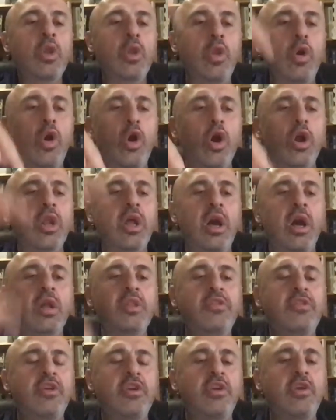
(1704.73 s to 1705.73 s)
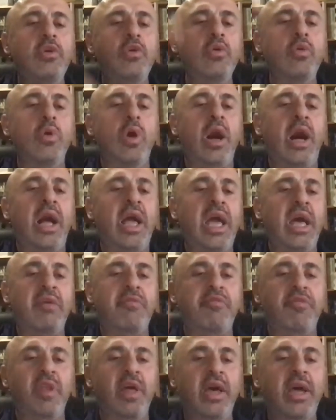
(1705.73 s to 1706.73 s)
Lord, unto you I
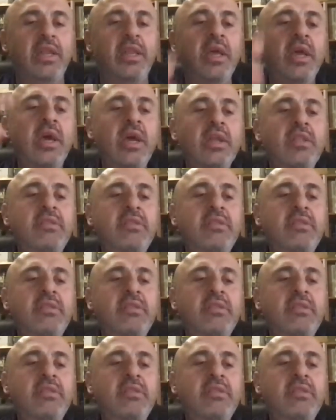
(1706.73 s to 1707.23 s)
have fled.